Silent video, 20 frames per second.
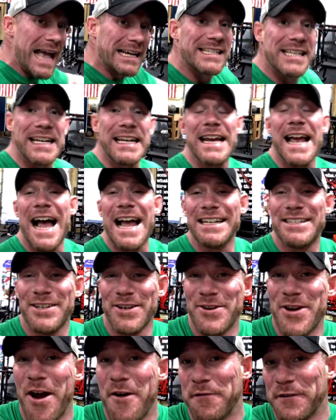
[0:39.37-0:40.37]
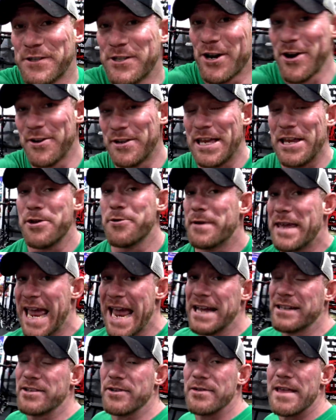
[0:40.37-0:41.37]
Actually, I do know for sure that you
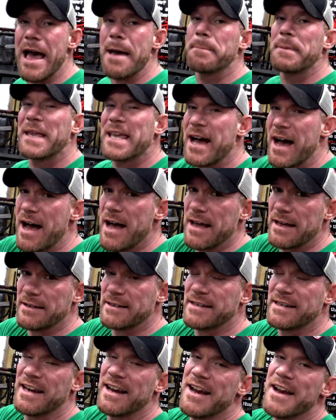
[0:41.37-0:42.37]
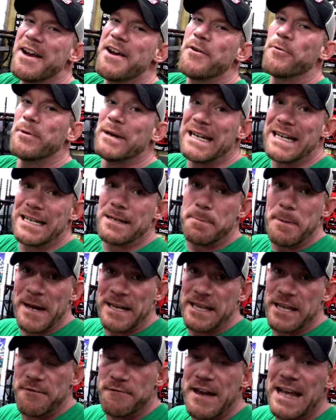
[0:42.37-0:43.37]
can't do that because we need to
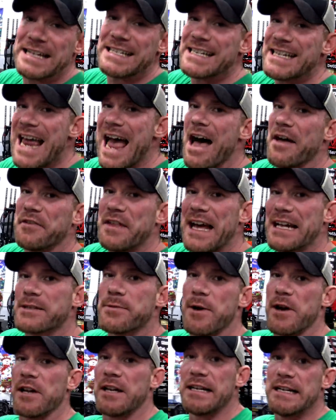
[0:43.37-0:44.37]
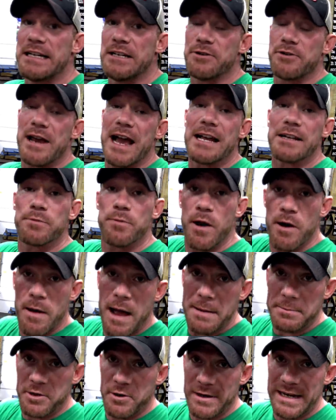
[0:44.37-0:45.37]
pick the events. Now, that's where I'm gonna need you guys. What
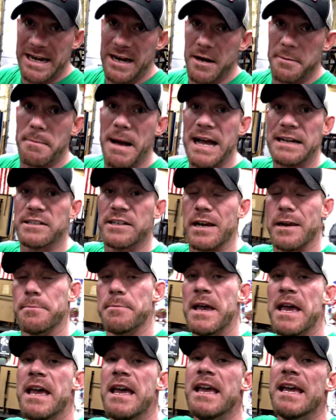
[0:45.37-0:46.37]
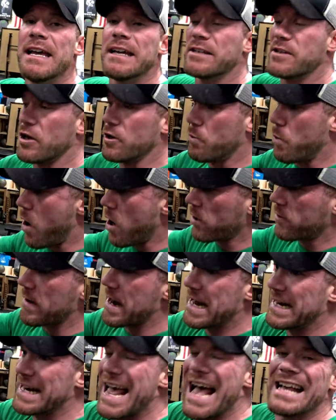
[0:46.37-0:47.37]
I'm doing here at my gym is gonna walk
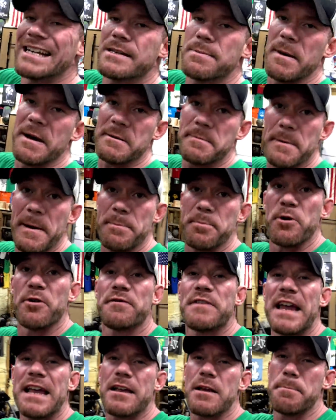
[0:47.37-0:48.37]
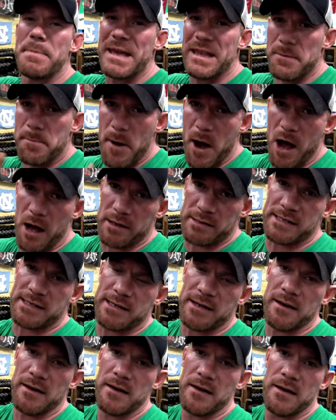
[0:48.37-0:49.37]
around and ask a bunch of people if they could be the
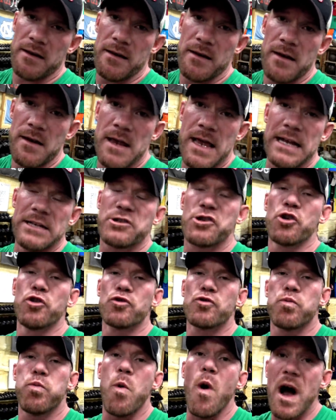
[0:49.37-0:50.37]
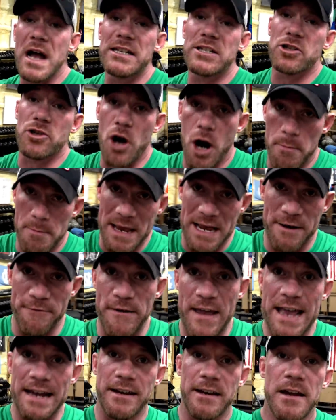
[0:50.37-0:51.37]
boss and choose one strongman
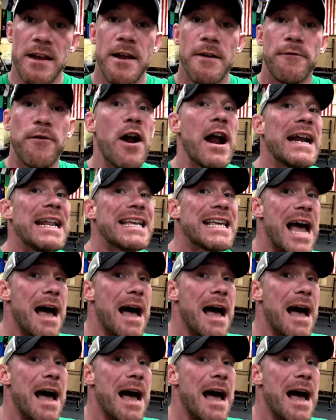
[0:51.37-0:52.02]
event for any